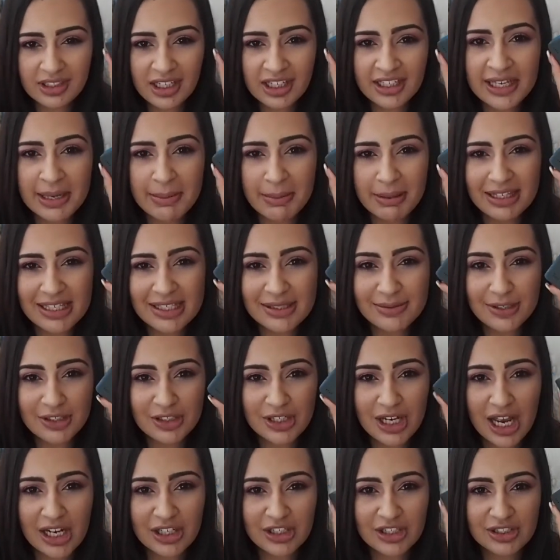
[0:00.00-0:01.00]
Yeah, but this
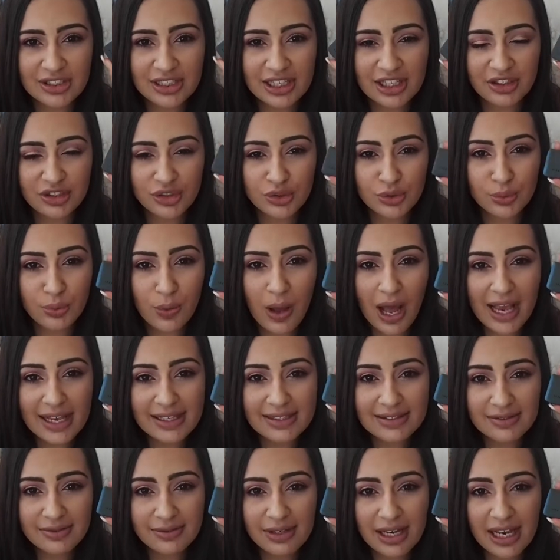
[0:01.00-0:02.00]
one charges it
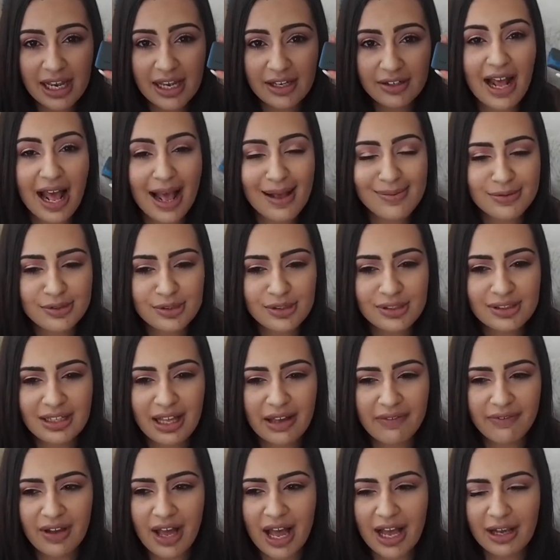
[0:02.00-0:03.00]
twice around. Absolutely
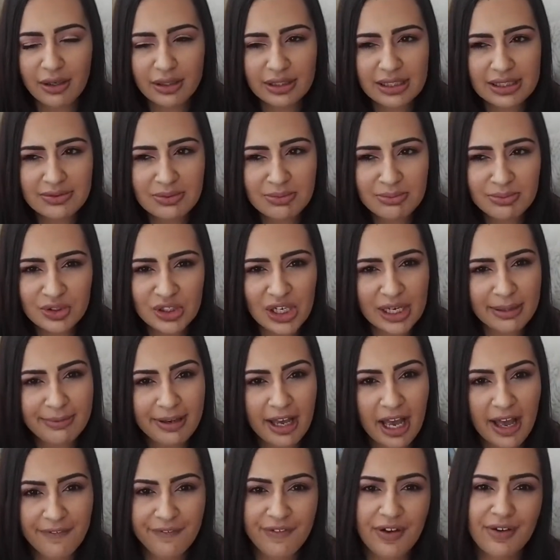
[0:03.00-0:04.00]
love it. I got this from JB
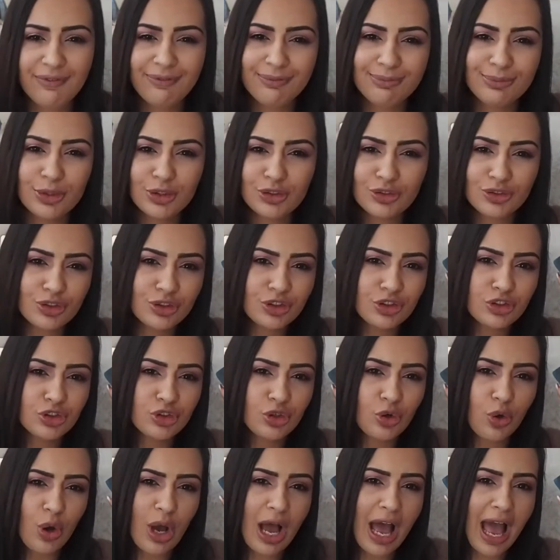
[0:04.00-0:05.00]
Hi-Fi. I'm not too
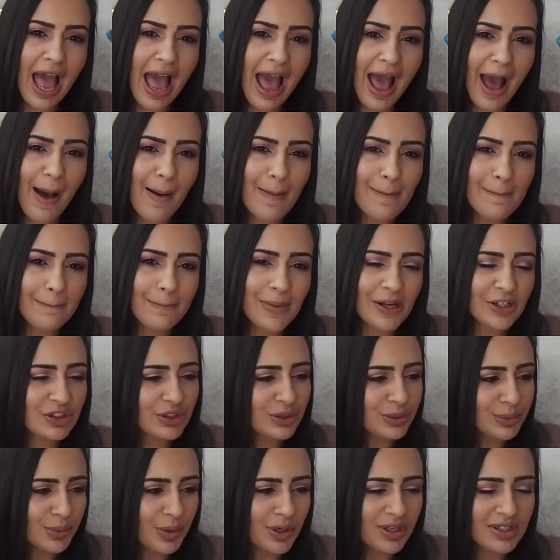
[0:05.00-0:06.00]
sure how much
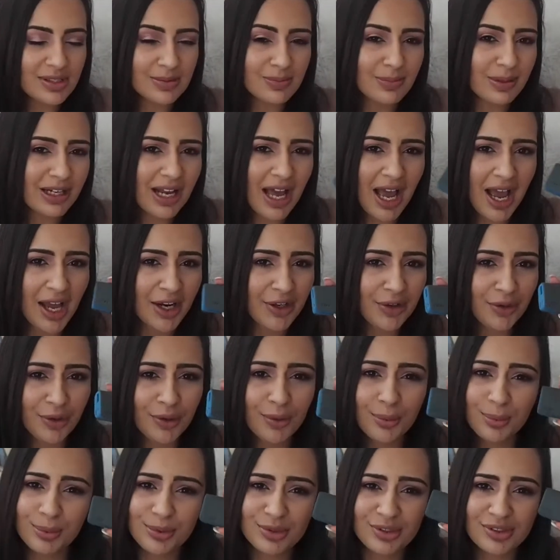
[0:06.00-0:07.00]
it was, but I
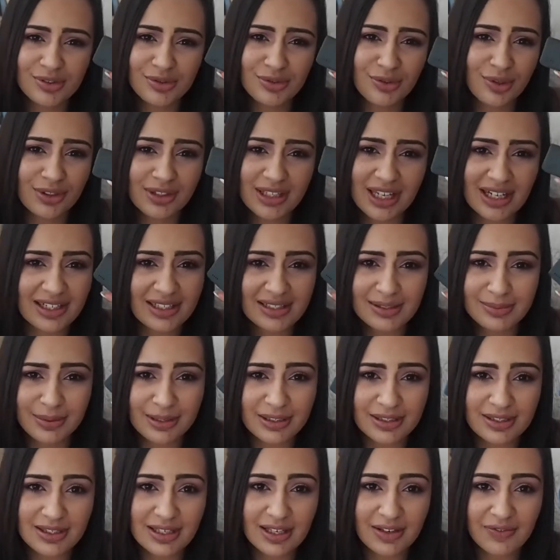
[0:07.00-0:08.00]
know it was not that
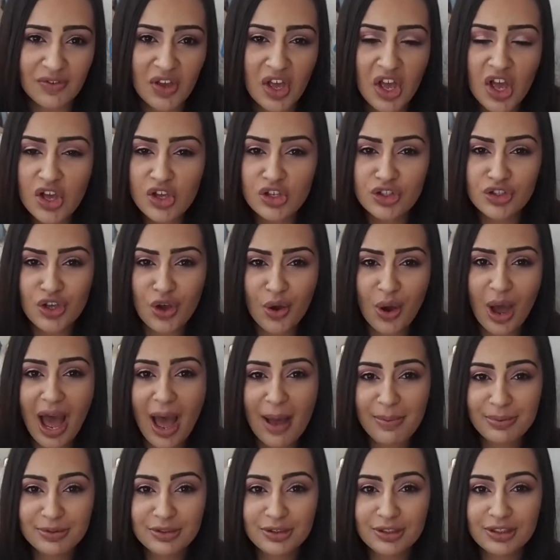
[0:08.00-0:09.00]
expensive. So
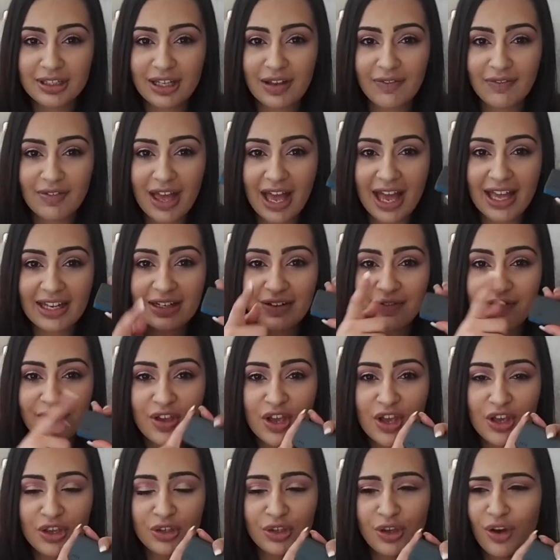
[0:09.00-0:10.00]
I absolutely love that. And if
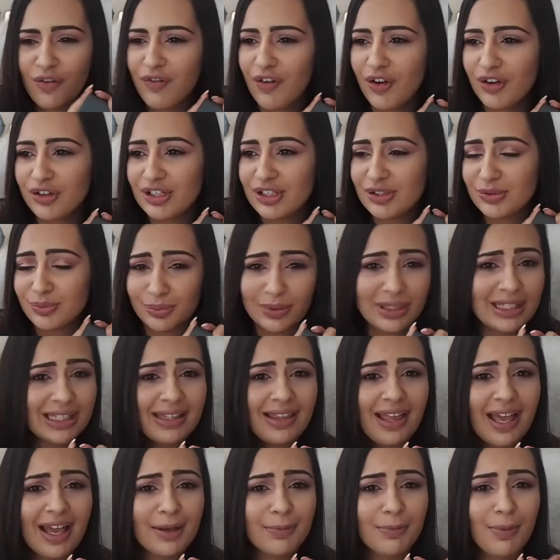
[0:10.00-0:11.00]
your phone is
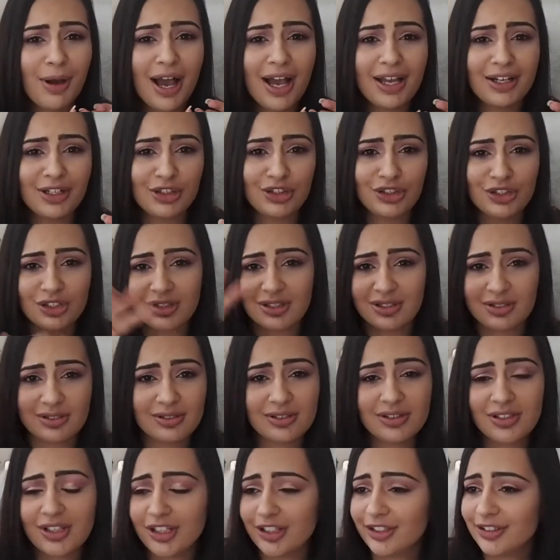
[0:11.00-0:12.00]
weird like mine and
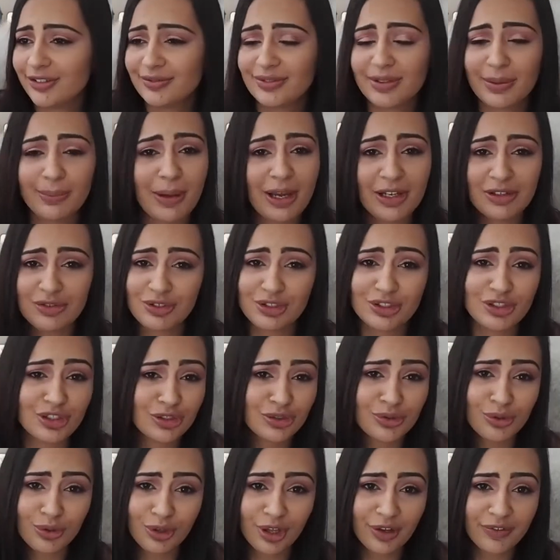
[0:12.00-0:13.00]
just, you know, the battery
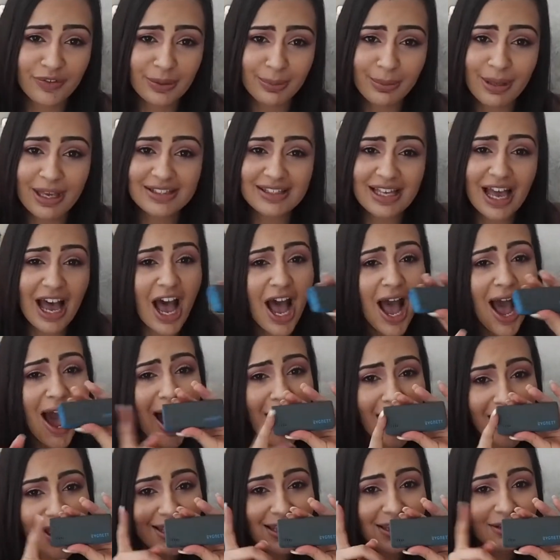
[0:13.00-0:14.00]
just all over the place, I
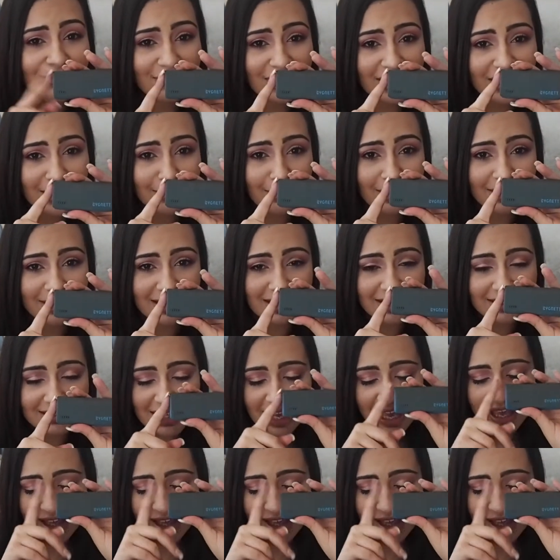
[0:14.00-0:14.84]
highly recommend this.